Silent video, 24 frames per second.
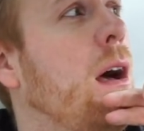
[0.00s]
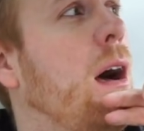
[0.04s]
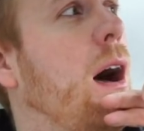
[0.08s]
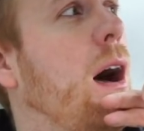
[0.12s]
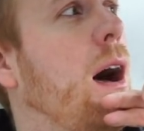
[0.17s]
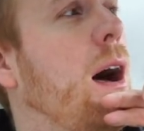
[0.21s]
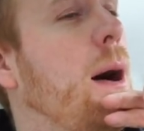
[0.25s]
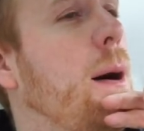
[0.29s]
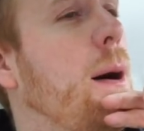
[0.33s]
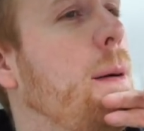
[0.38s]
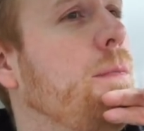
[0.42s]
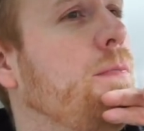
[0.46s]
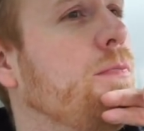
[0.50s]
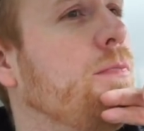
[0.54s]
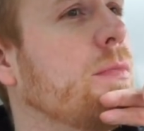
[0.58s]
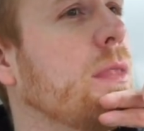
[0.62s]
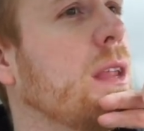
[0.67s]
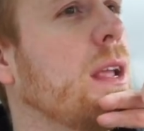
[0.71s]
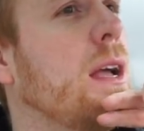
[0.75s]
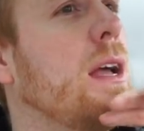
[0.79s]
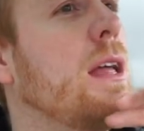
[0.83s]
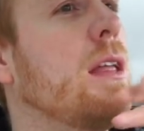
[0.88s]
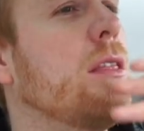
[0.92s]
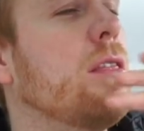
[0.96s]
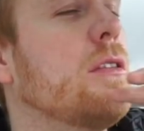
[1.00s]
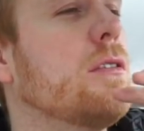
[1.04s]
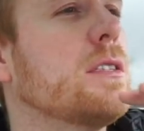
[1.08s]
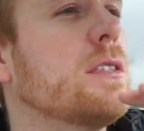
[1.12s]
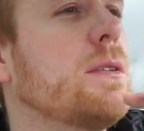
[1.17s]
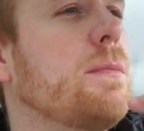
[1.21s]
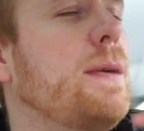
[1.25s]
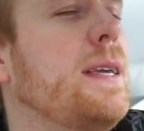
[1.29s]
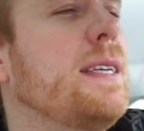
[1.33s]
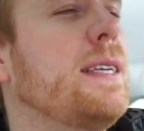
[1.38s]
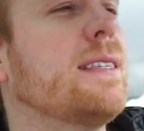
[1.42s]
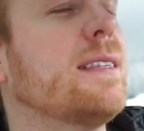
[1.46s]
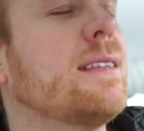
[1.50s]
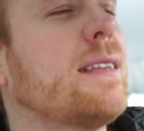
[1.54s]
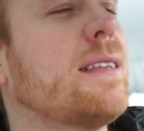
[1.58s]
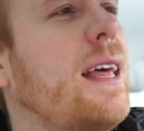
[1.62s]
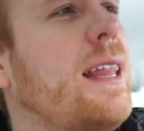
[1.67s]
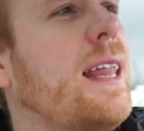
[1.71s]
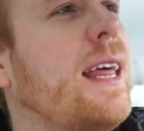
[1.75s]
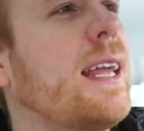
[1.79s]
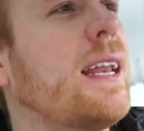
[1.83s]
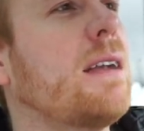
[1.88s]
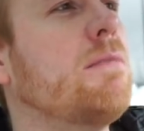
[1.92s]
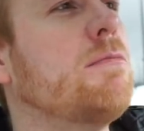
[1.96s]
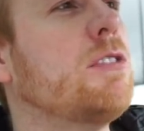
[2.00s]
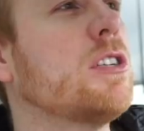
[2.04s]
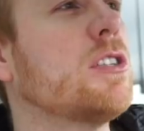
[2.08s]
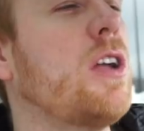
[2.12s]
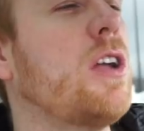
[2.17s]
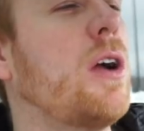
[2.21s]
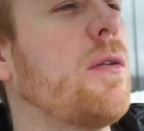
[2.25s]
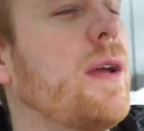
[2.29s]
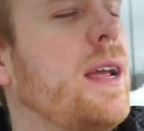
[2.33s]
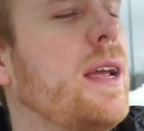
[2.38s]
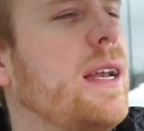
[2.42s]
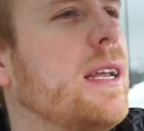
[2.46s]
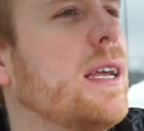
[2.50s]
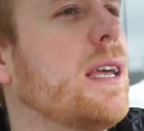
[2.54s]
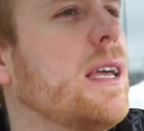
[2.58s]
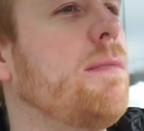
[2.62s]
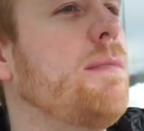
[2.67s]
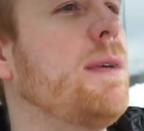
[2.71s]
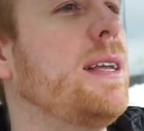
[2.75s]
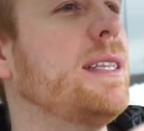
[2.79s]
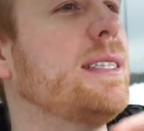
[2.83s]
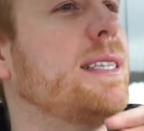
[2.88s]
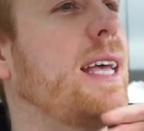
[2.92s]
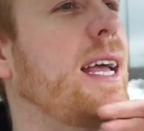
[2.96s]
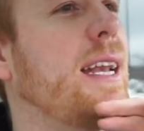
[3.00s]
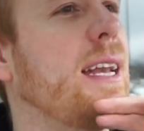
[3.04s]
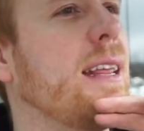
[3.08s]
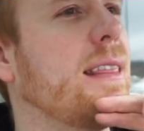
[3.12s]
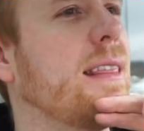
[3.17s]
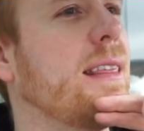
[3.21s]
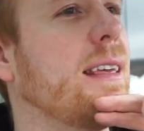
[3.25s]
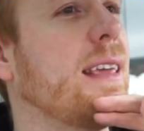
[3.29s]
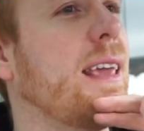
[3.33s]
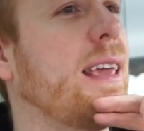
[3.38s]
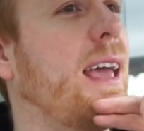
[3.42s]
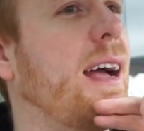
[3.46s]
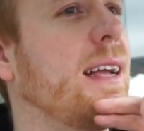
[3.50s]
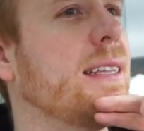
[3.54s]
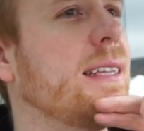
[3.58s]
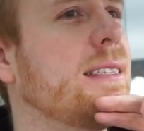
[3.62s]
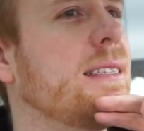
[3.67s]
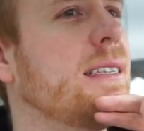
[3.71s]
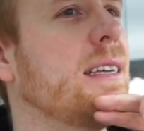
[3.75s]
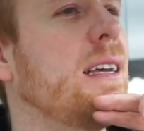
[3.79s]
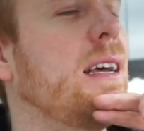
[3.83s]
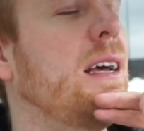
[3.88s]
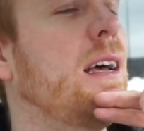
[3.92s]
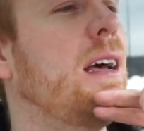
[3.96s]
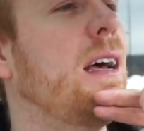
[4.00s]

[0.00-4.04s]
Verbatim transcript: Um, there's a pieces I like, I'm just not ready to commit to anything yet.